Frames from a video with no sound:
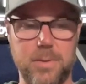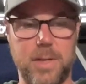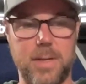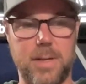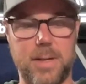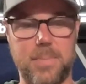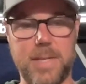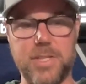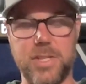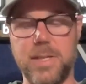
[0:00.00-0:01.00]
had, had
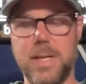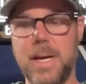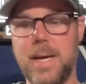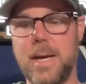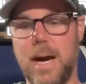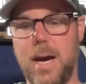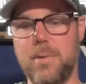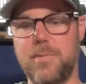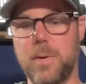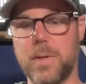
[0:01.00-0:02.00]
mentioned. Uh,
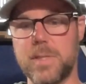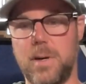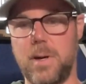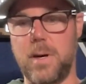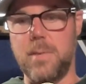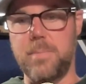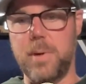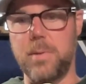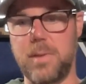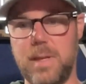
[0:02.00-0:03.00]
we focus on
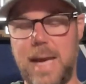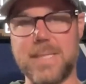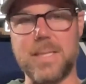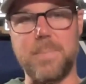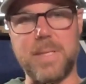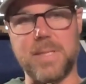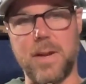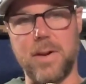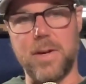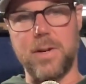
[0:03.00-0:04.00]
both the asset based
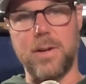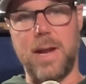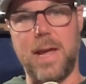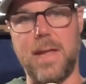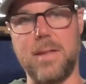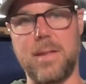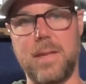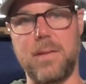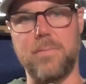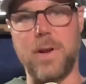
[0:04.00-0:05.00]
carrier and
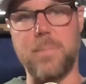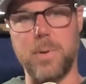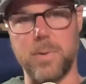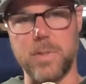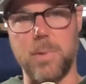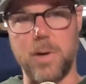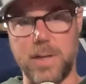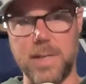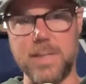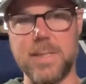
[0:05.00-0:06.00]
the freight brokerage
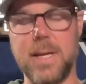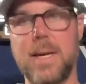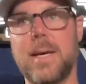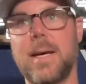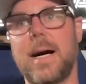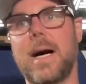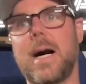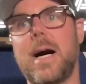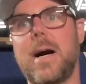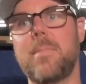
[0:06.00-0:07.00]
markets.
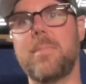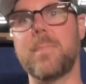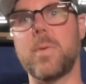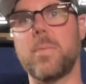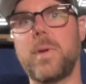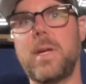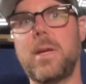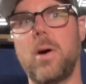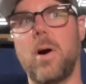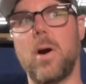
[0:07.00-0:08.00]
Um,
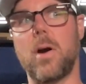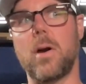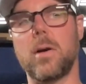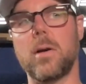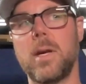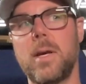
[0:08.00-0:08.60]
we are